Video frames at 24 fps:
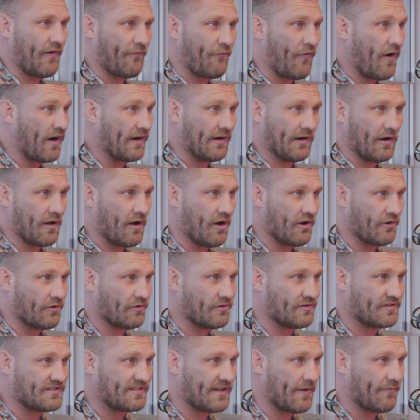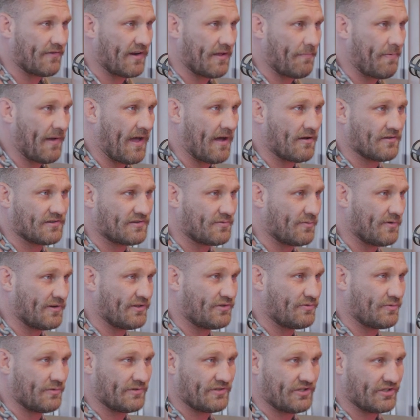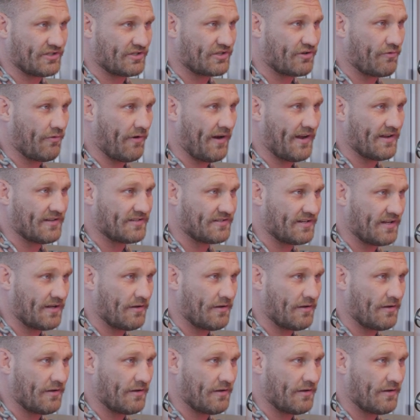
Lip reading: I fought at 170 pounds once, which is crazy.